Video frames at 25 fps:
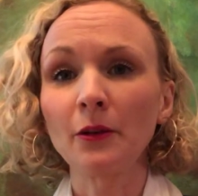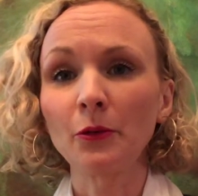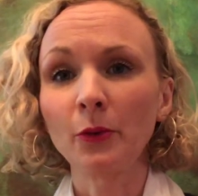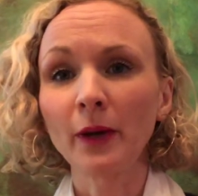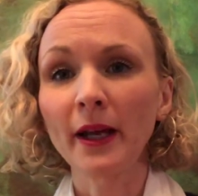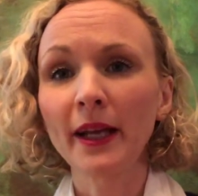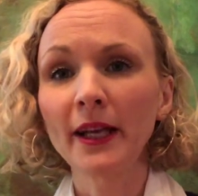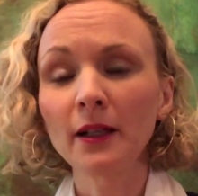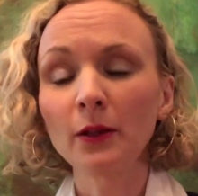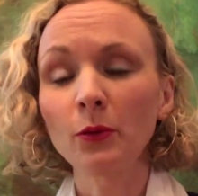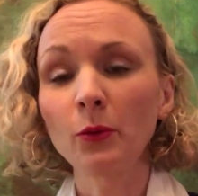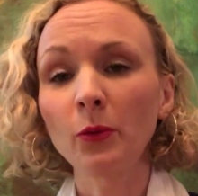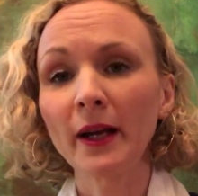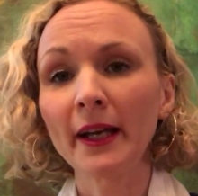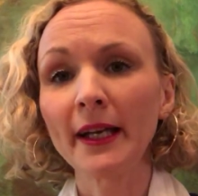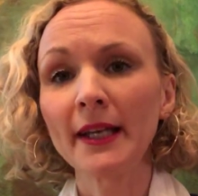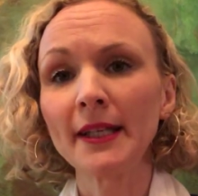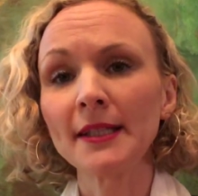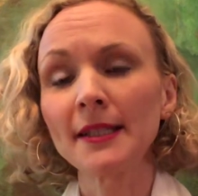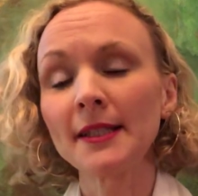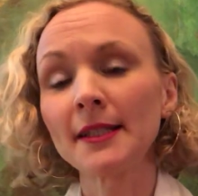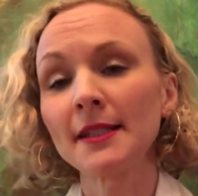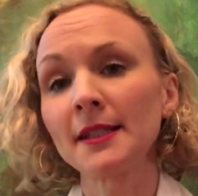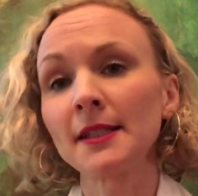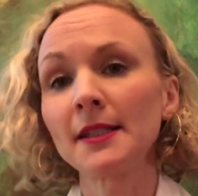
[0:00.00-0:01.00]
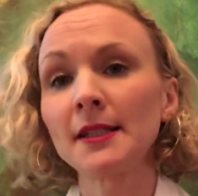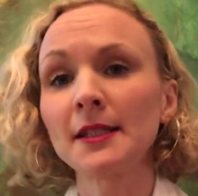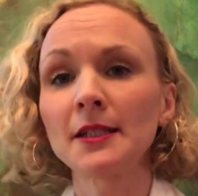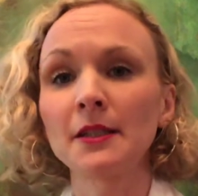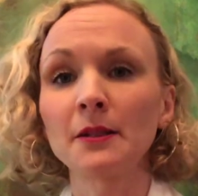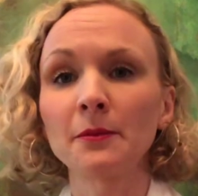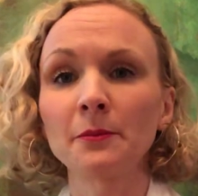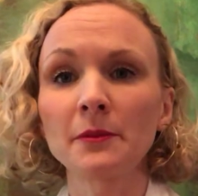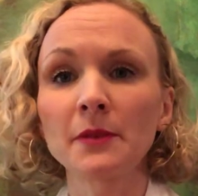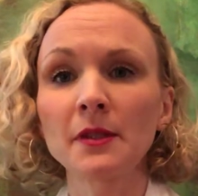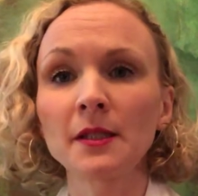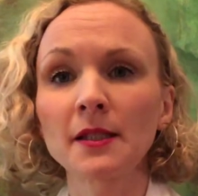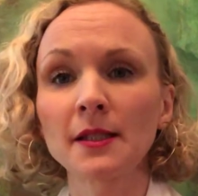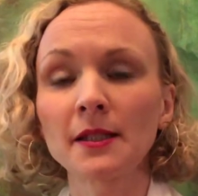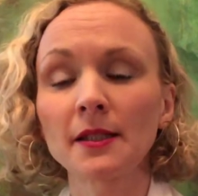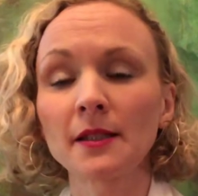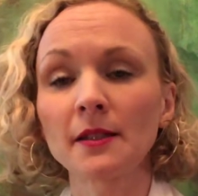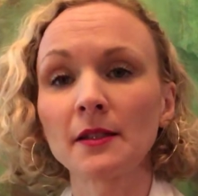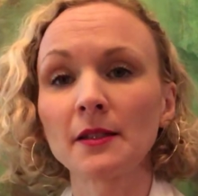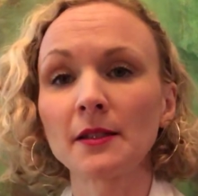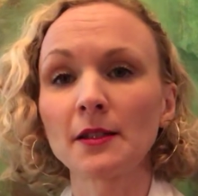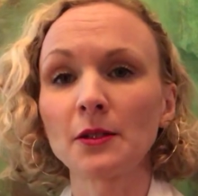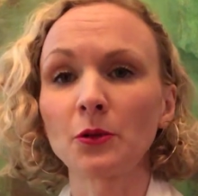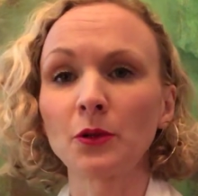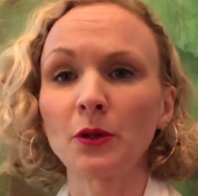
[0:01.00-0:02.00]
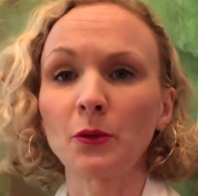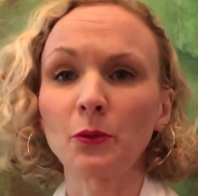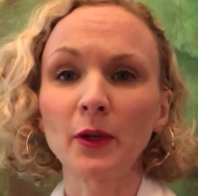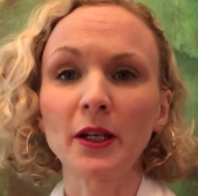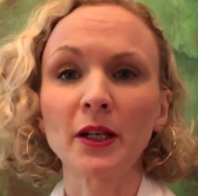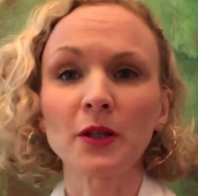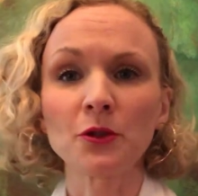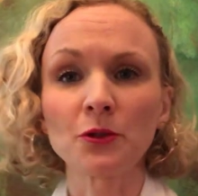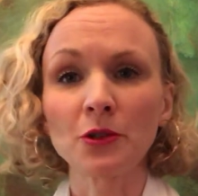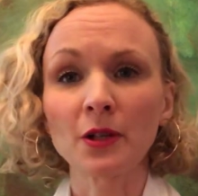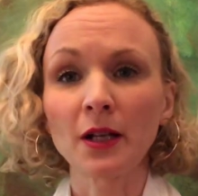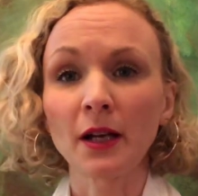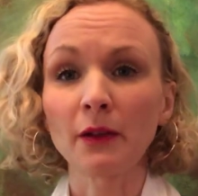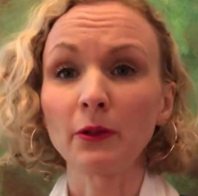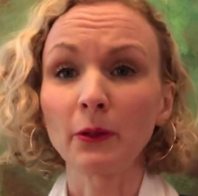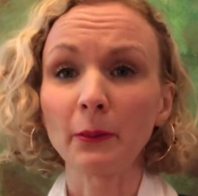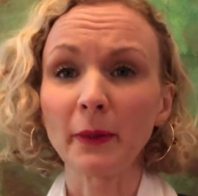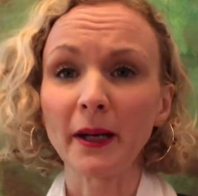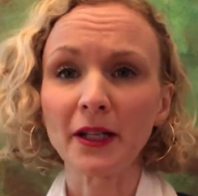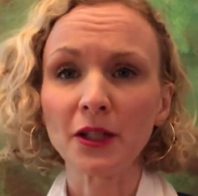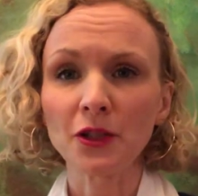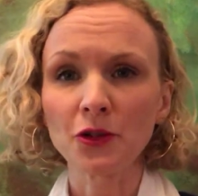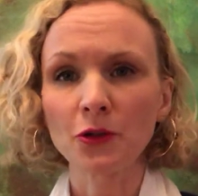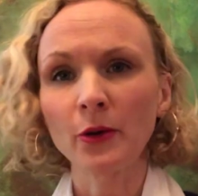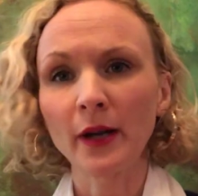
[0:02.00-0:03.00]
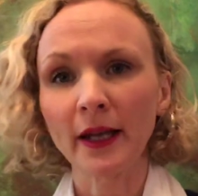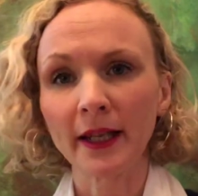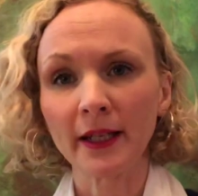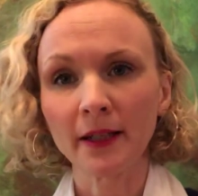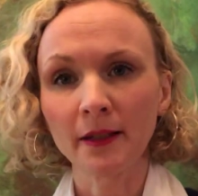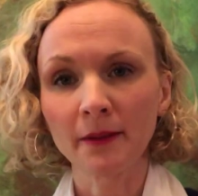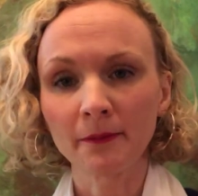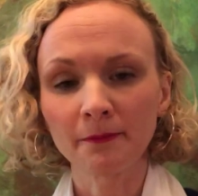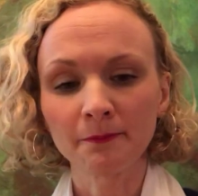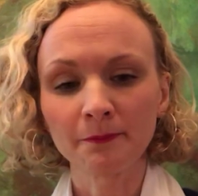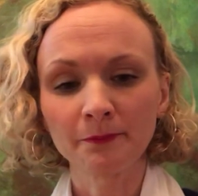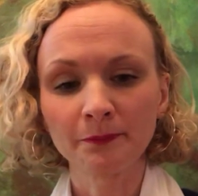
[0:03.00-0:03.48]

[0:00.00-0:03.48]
railway systems so that we can travel by train.